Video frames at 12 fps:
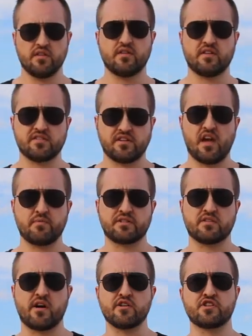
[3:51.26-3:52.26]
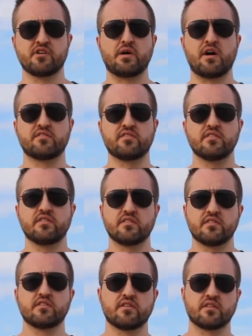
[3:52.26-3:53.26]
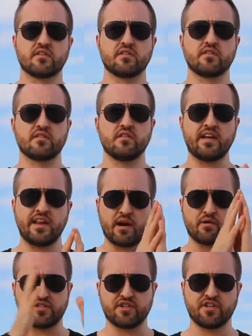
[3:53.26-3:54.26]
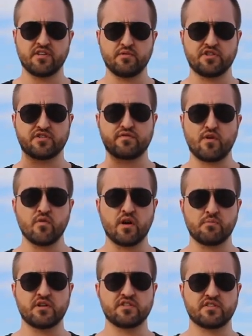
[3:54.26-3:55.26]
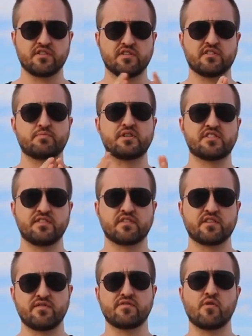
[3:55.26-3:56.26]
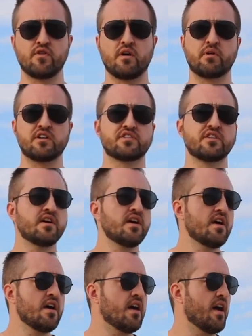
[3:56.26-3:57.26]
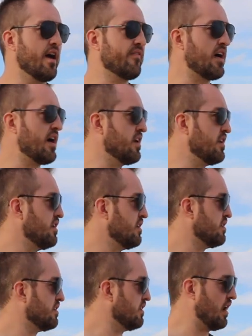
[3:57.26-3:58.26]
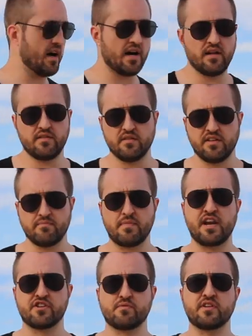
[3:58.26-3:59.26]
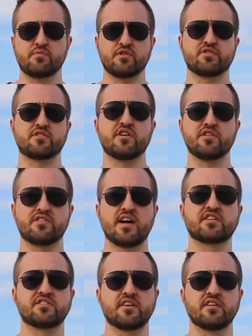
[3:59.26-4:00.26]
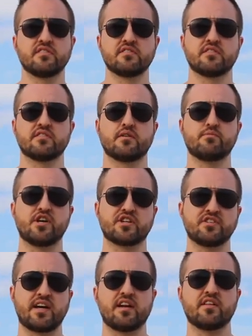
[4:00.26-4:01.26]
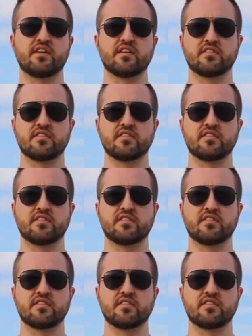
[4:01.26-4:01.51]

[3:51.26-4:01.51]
this game is largely about lead acquisition, which is phone numbers, specifically phone numbers, and then uh, lead management, which is all your texting, objection handling,